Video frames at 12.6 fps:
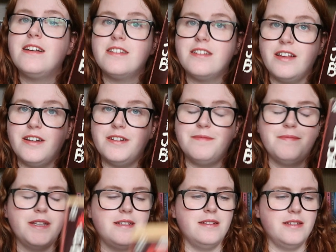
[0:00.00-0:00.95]
So
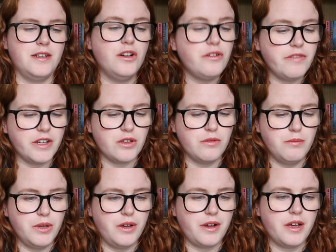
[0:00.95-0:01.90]
this is a non-fiction
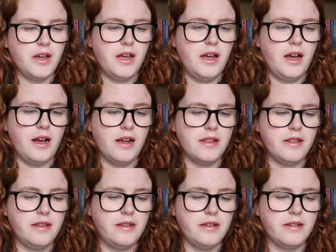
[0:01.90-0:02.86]
book.
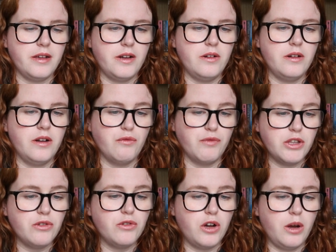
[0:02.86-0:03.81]
This is an
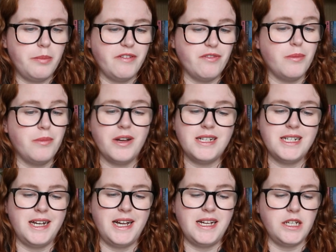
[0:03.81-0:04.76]
original copy from
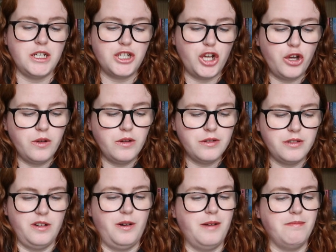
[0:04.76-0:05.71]
1982,
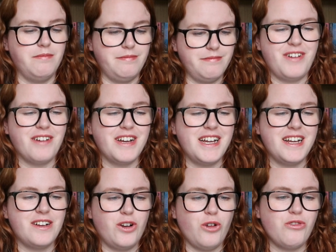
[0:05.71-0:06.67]
so I'm very
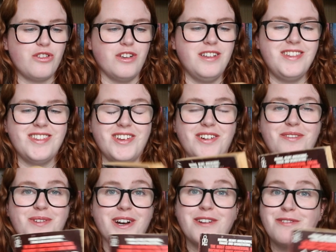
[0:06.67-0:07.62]
conscious that
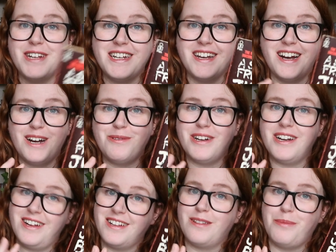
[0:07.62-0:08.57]
when I read it I would
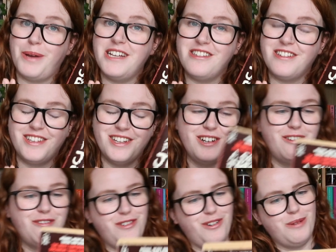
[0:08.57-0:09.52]
like the pages to
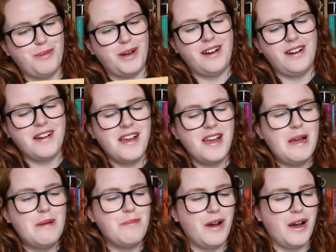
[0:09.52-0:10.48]
not fall apart.
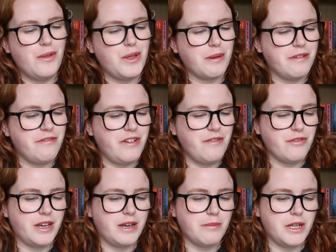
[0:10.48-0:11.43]
But I think my favourite
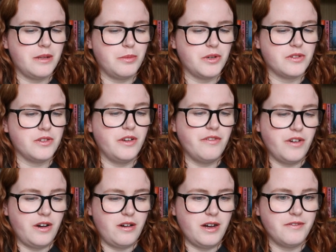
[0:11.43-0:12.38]
thing about the book so
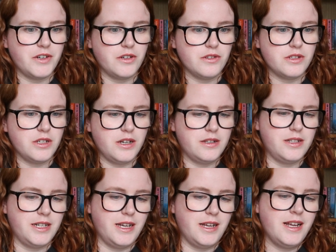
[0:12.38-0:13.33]
far, having not
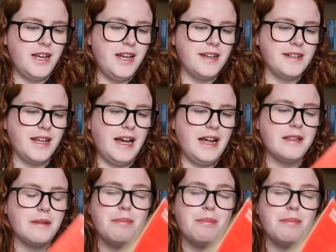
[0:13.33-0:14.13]
started it, is that at the